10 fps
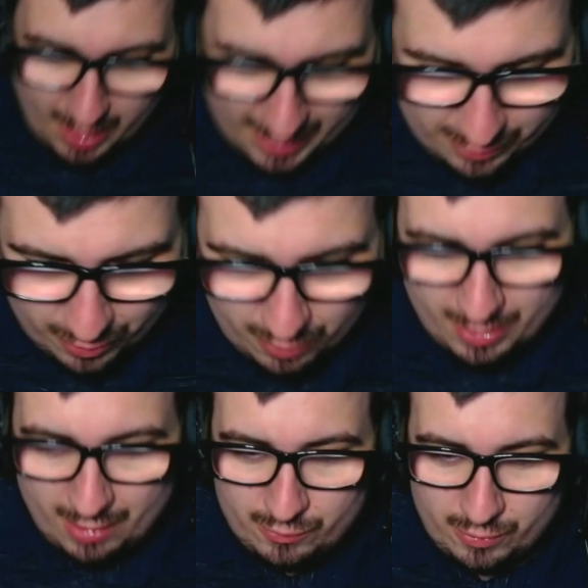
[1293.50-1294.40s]
I don't know
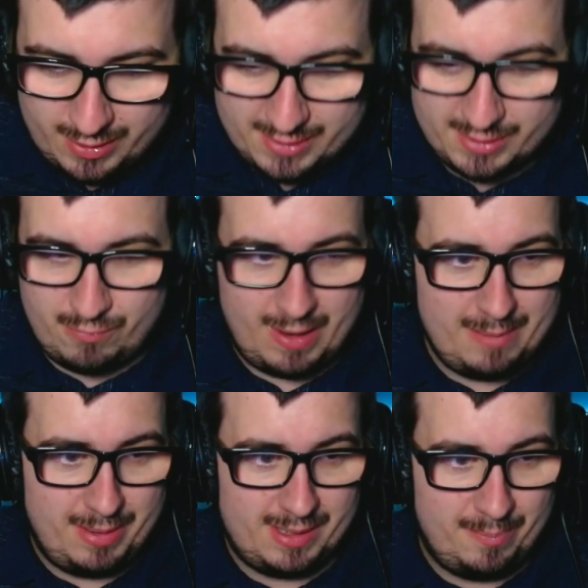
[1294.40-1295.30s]
how to
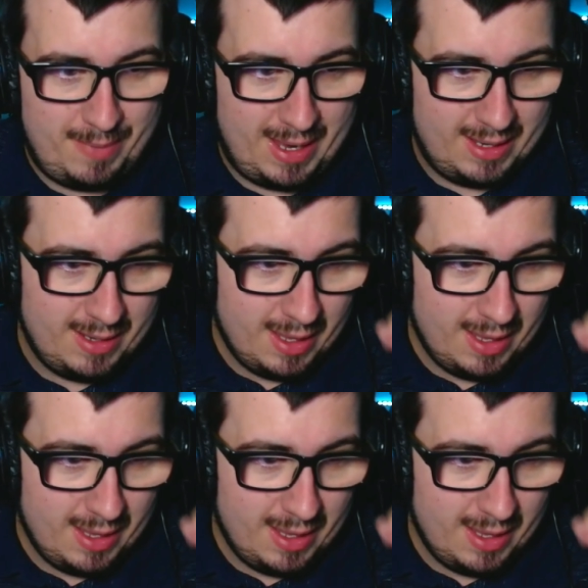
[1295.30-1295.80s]
describe it, man.